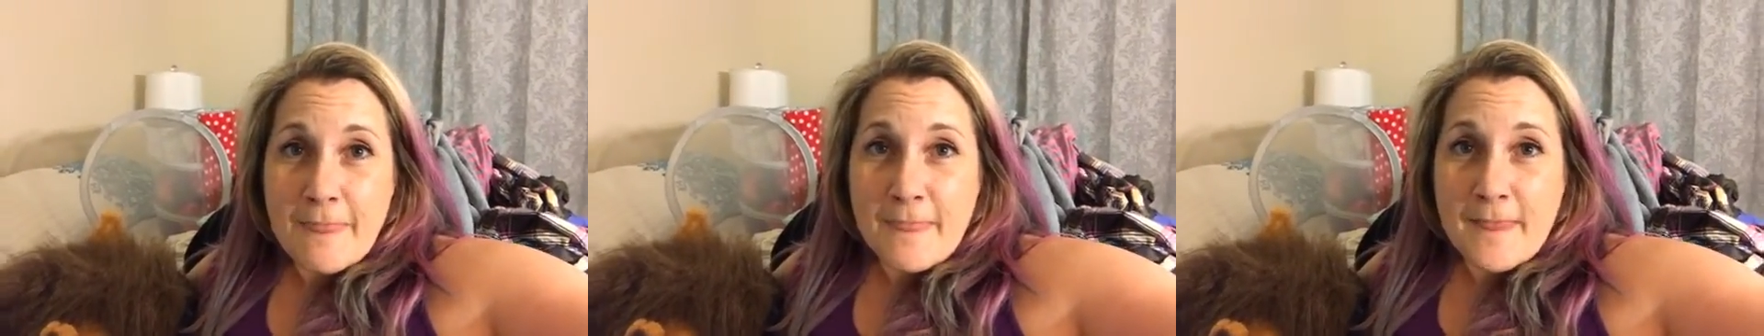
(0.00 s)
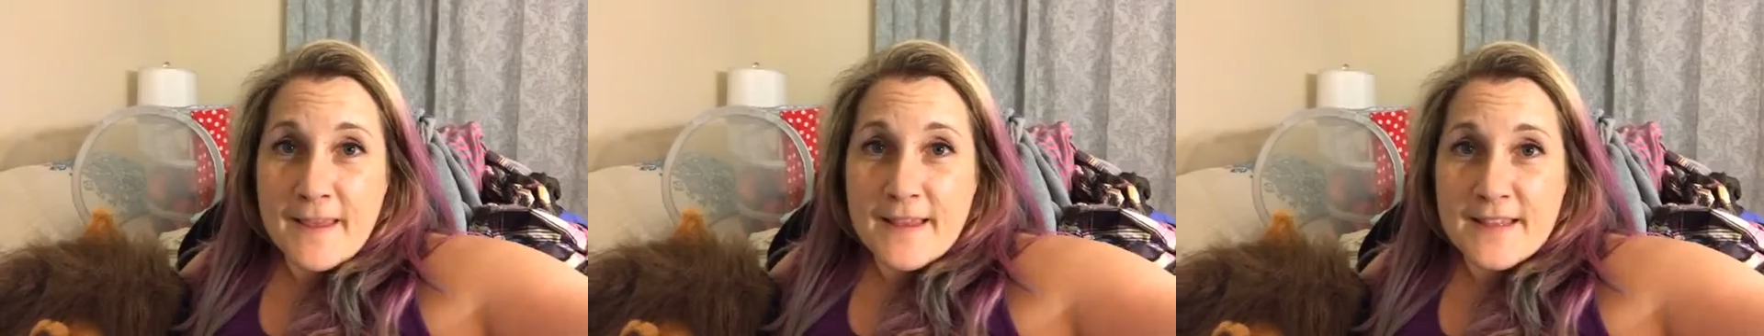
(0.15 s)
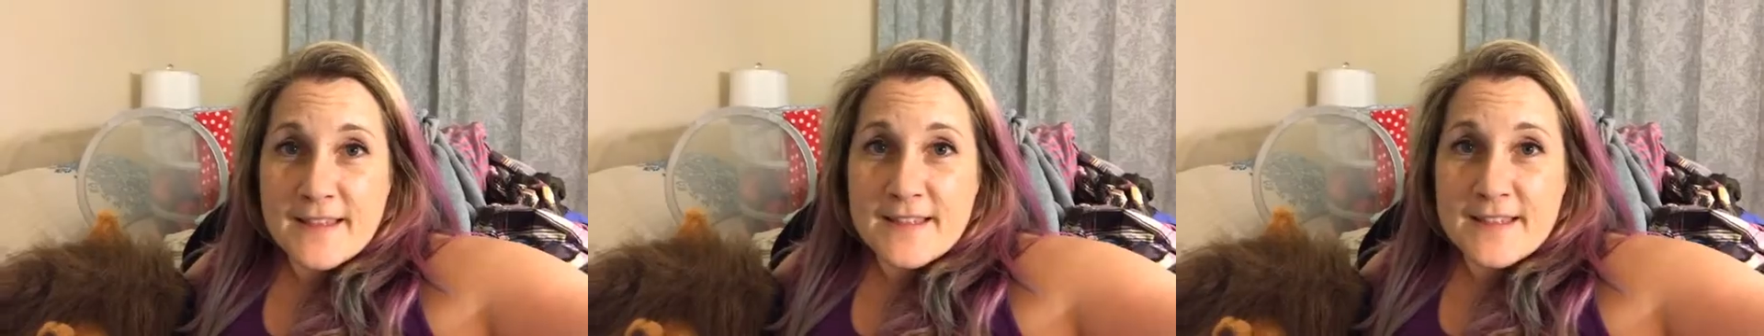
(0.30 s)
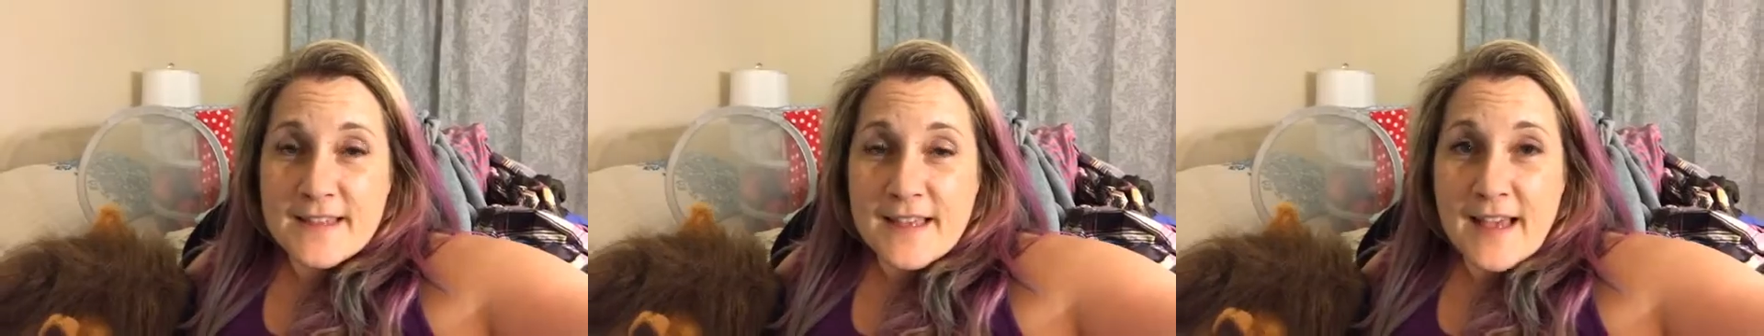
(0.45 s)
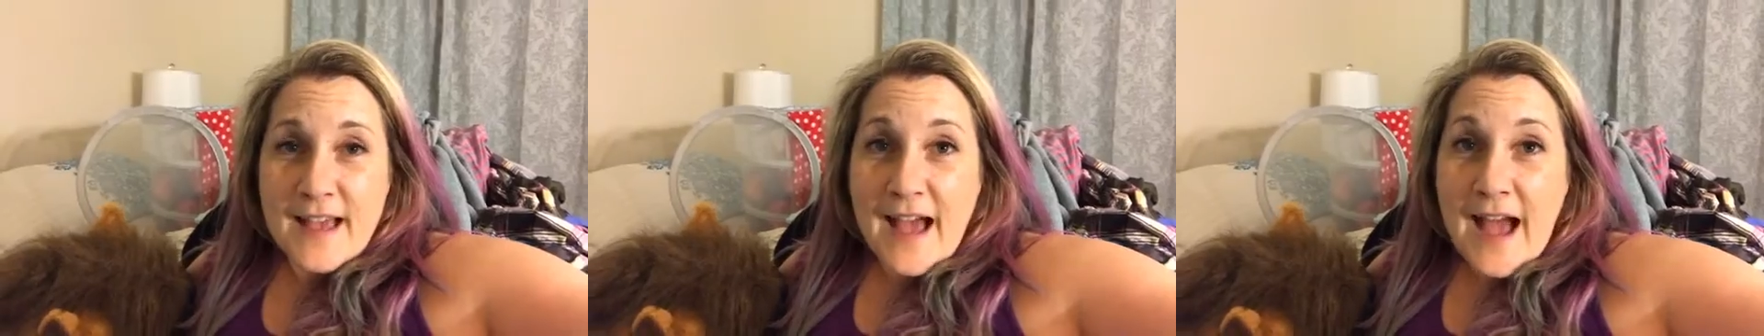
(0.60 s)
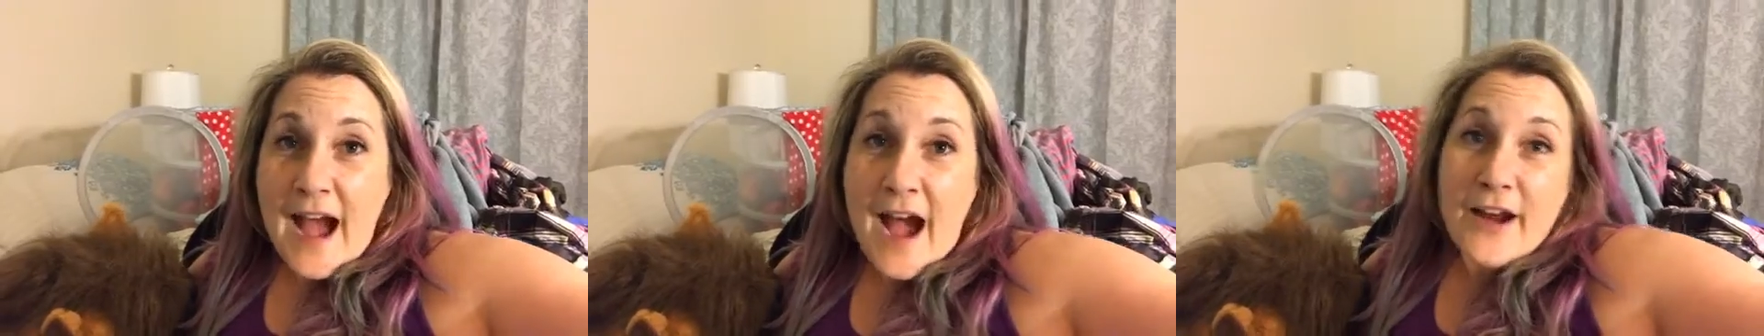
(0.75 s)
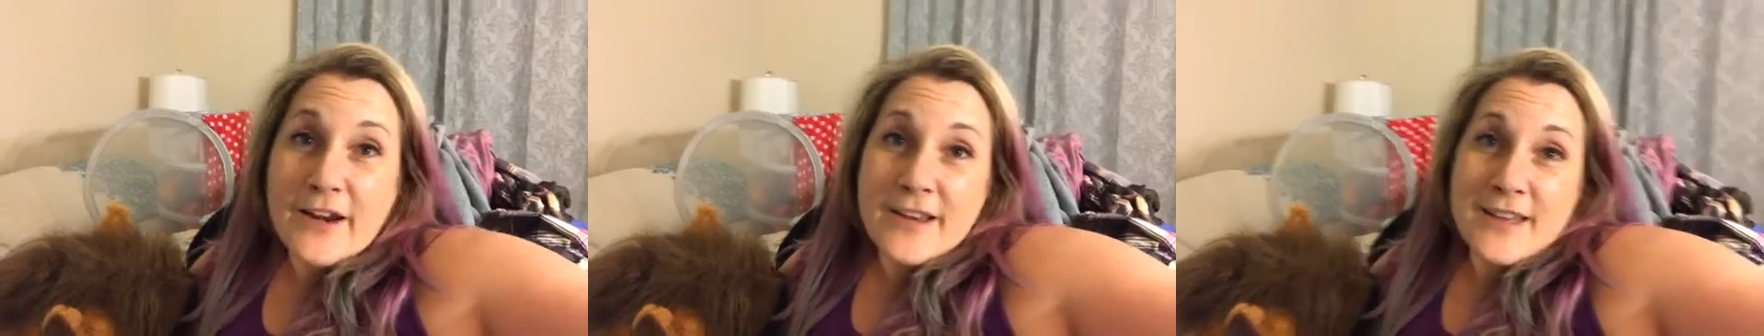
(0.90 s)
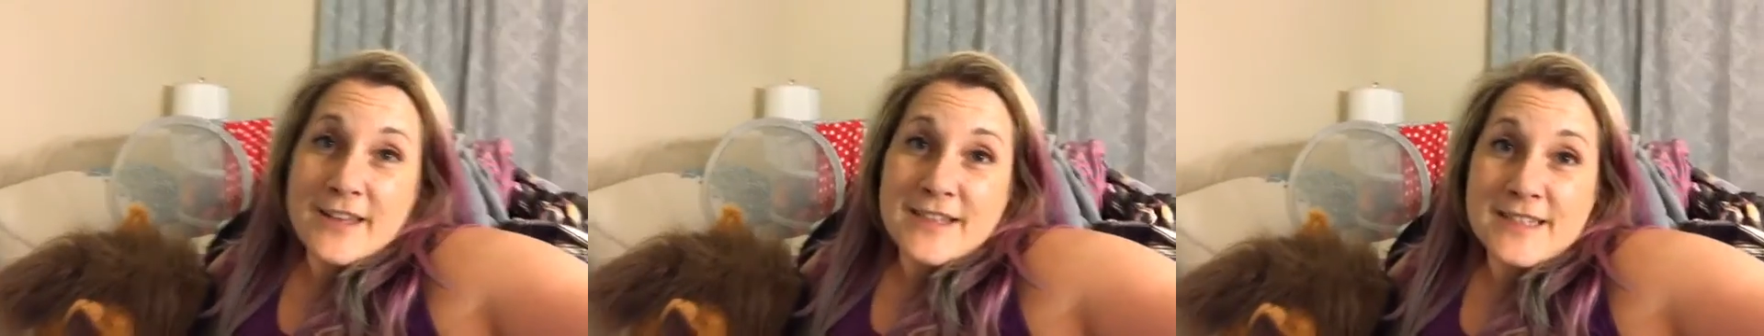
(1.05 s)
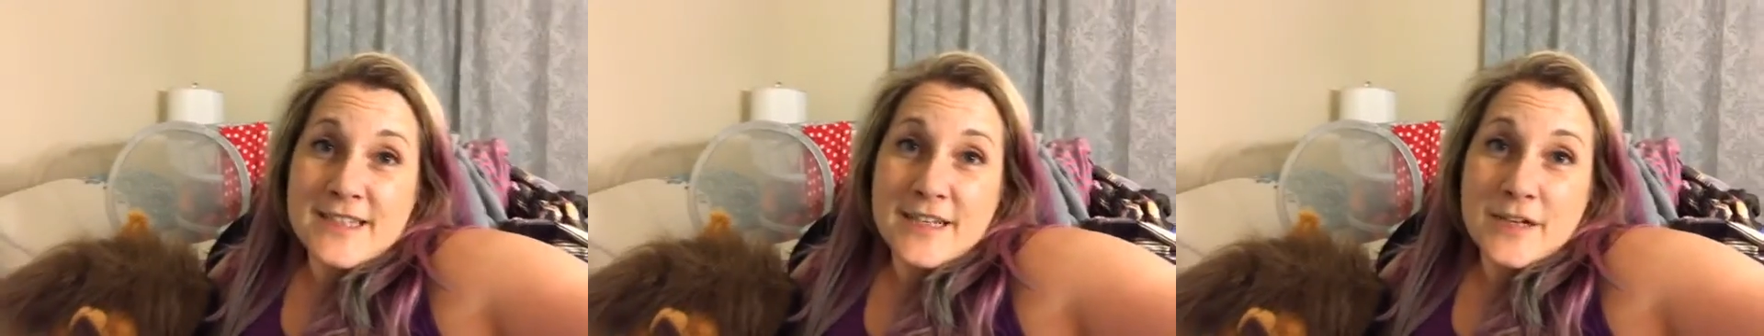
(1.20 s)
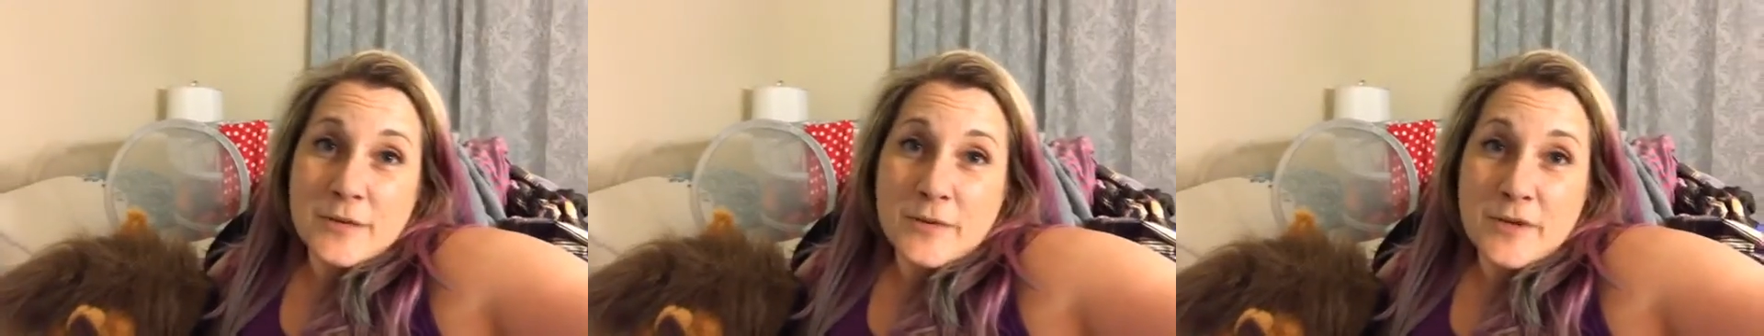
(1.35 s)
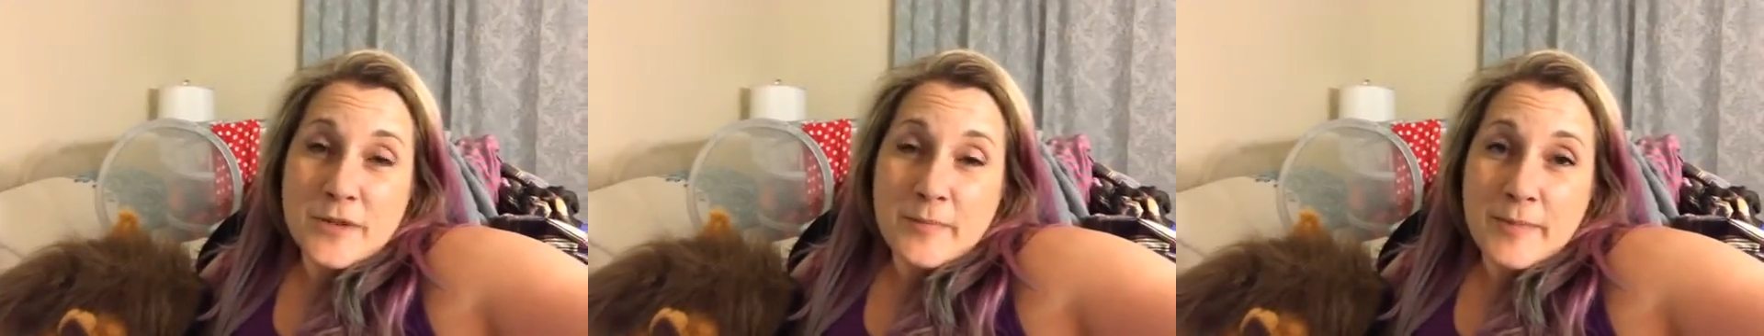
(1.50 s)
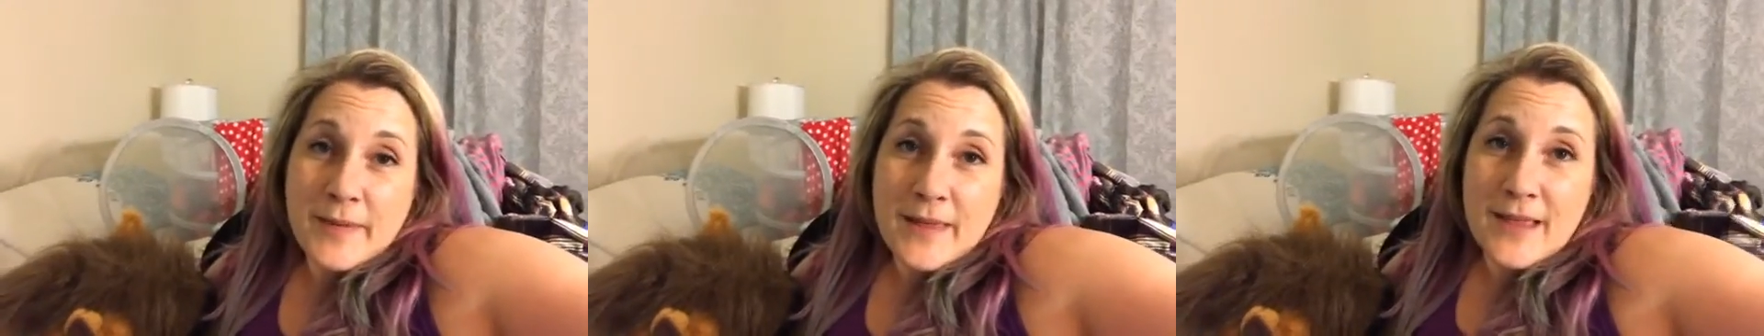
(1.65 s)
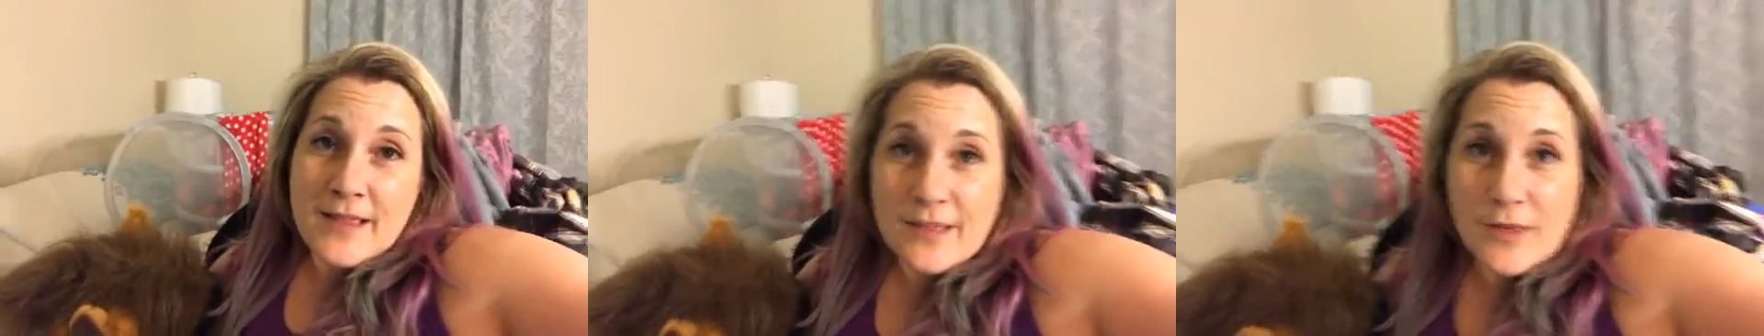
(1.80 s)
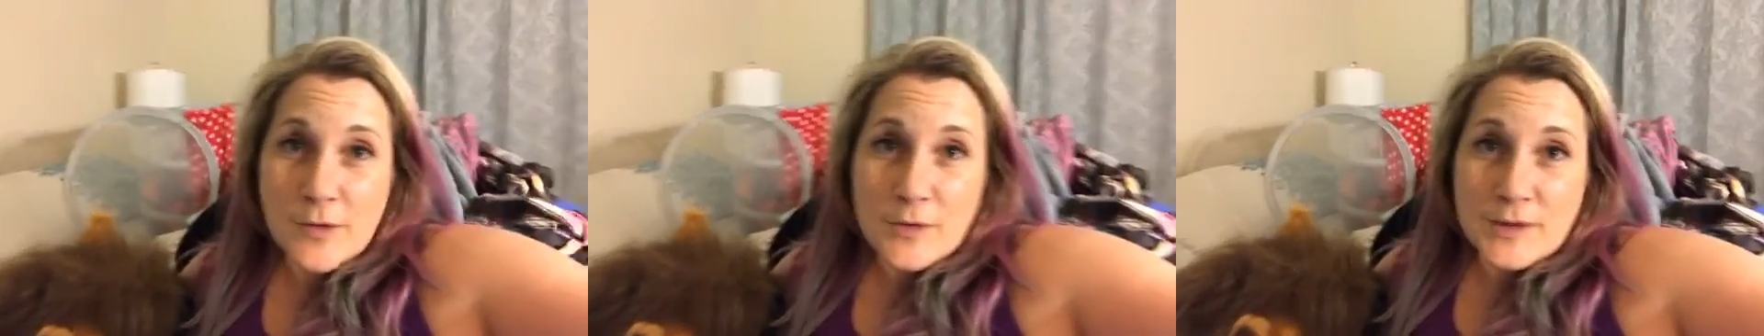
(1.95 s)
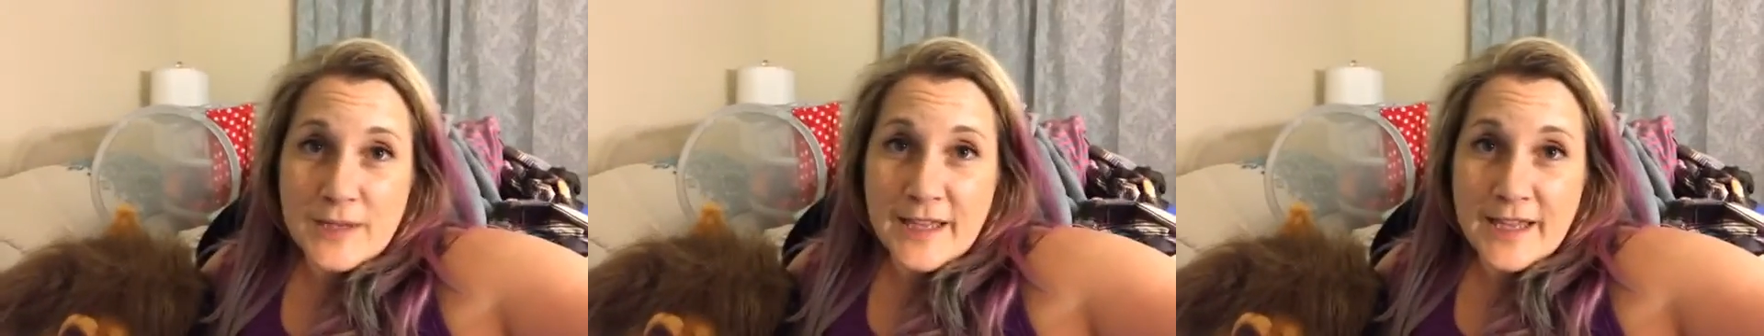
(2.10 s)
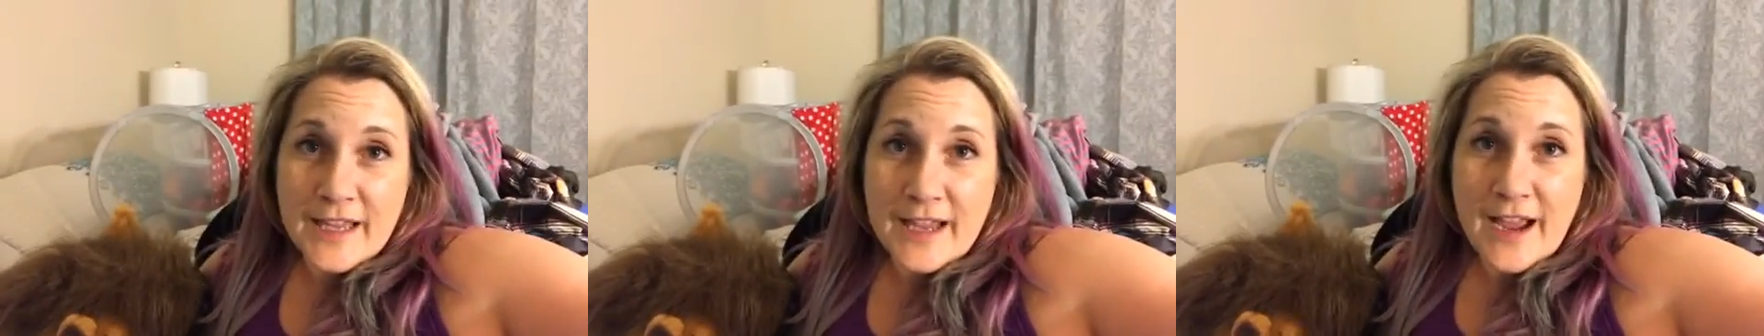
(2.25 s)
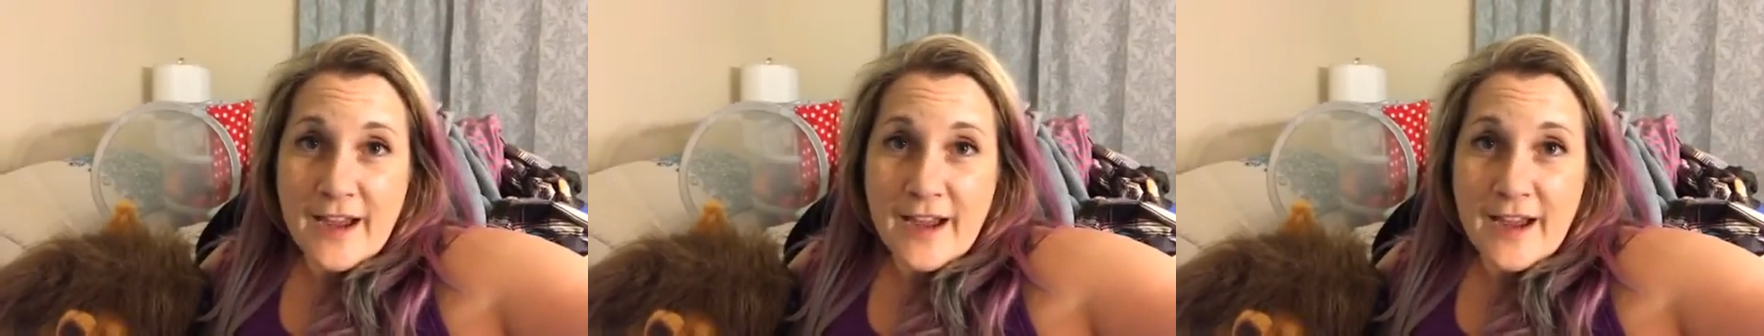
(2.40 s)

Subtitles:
is how do you deal with being lonely?